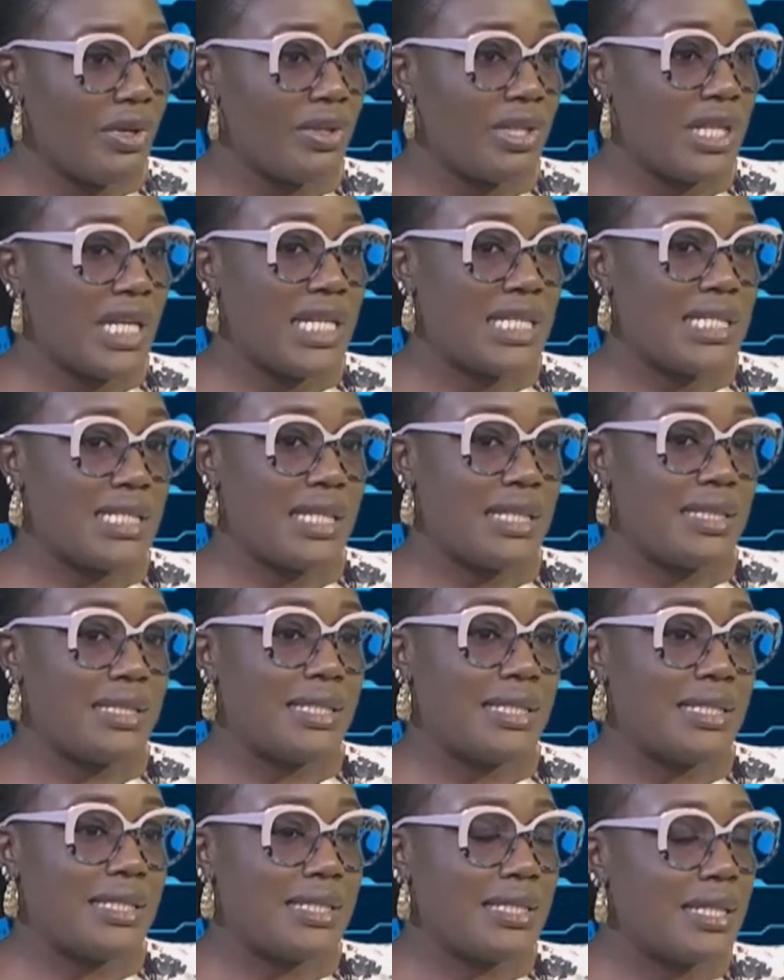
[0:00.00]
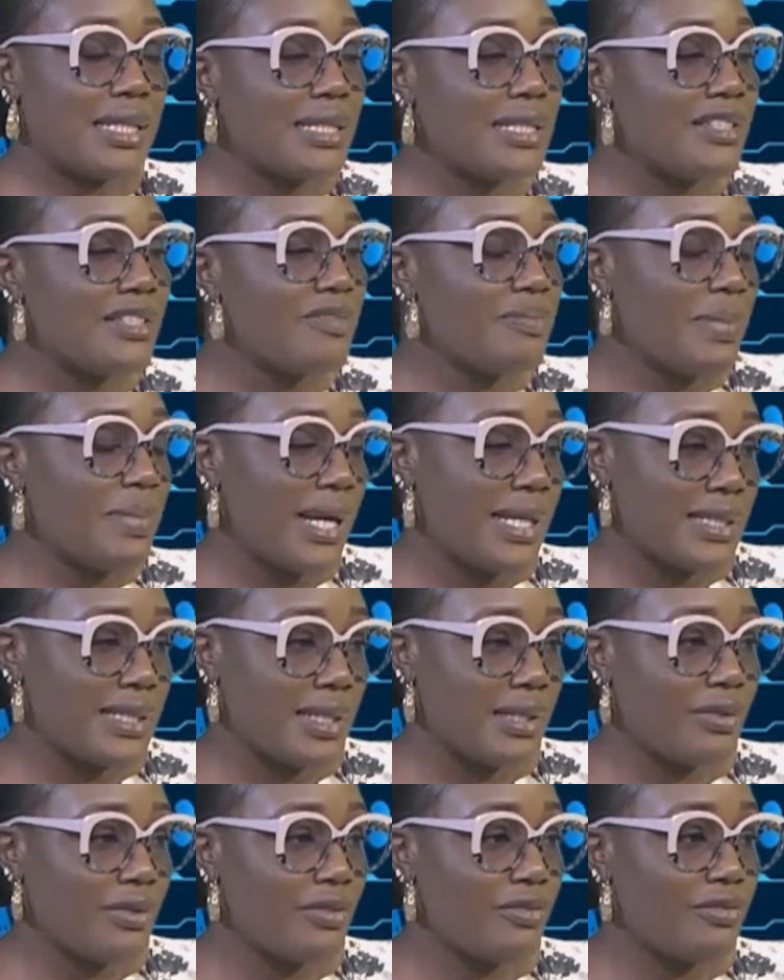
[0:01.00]
there is a distinctive
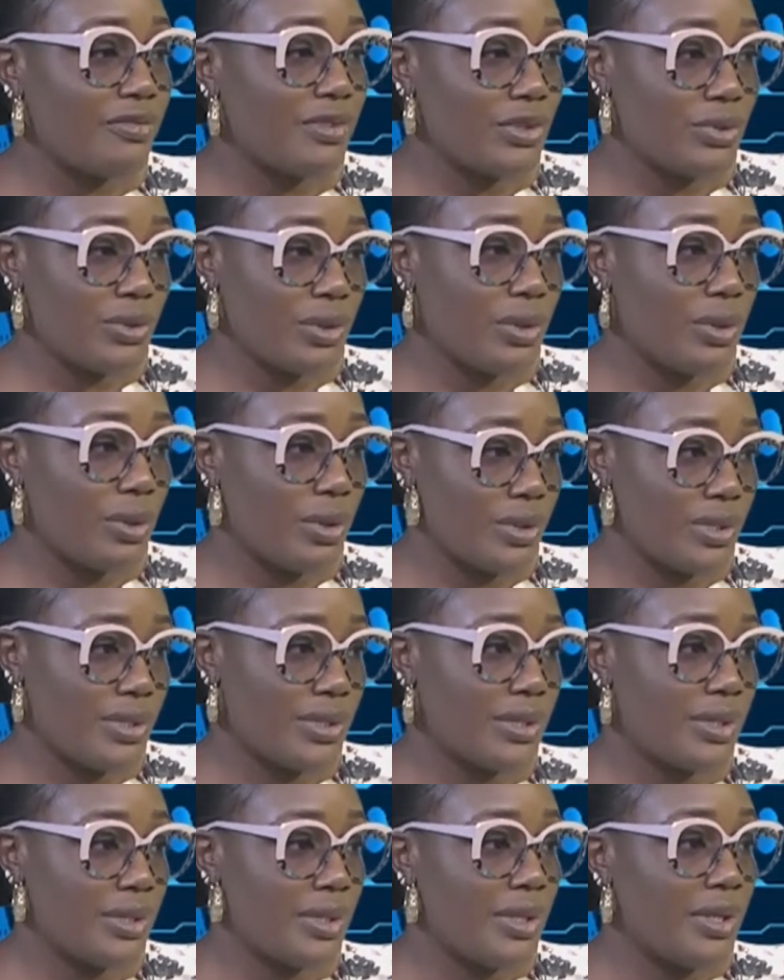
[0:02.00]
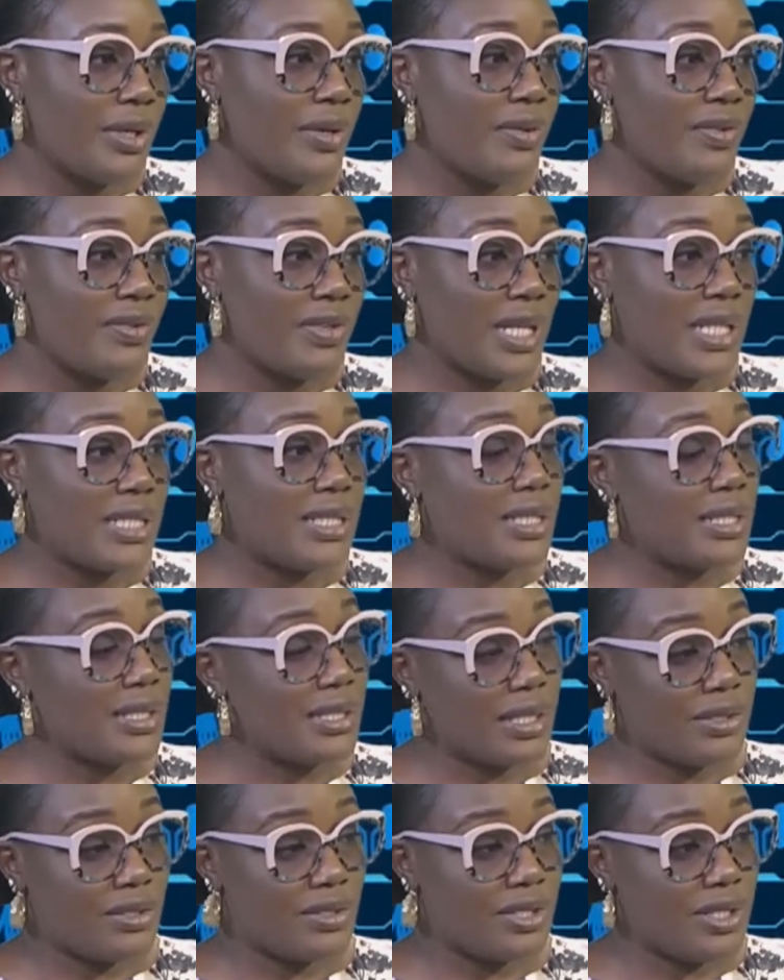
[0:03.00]
pattern of visual loss that is
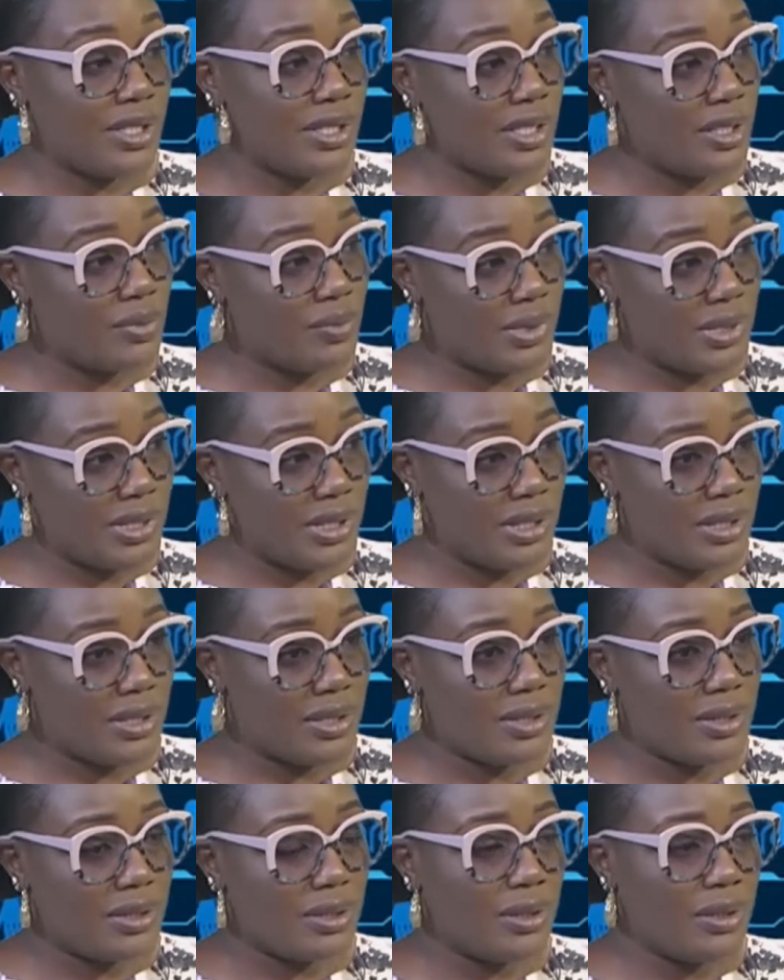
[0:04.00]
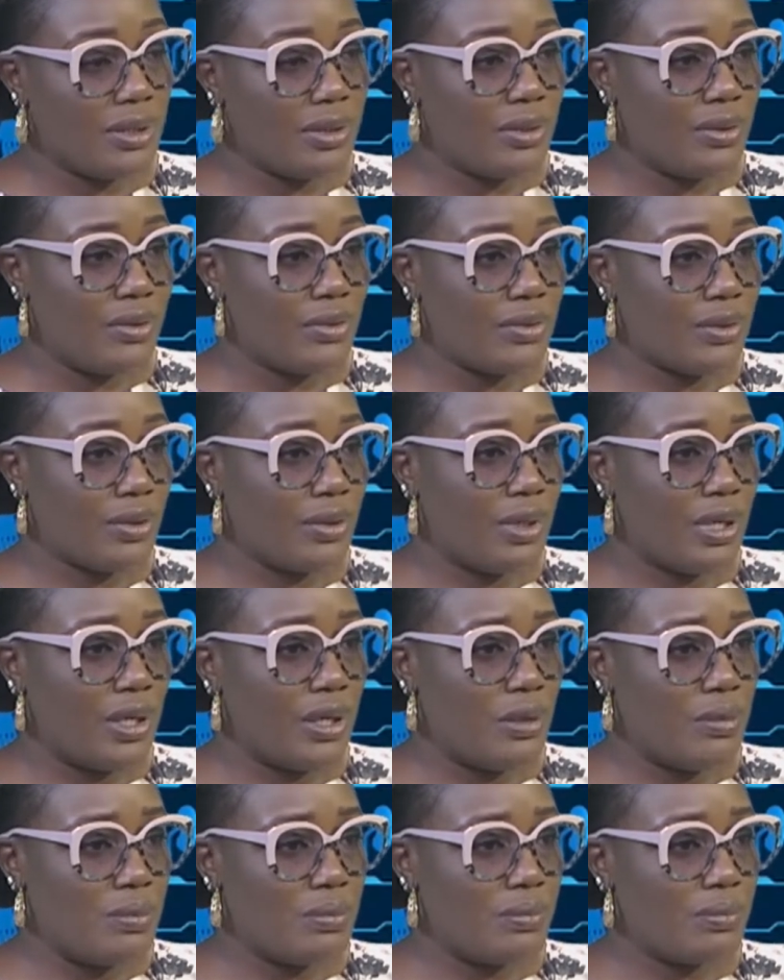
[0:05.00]
associated with it.
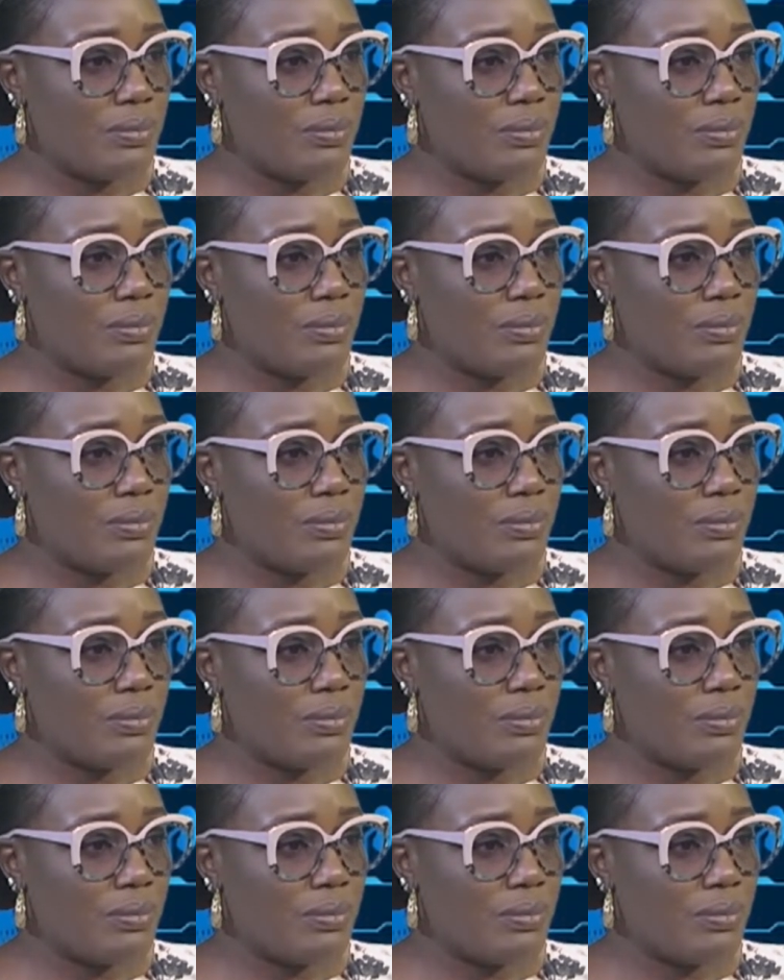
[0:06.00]
So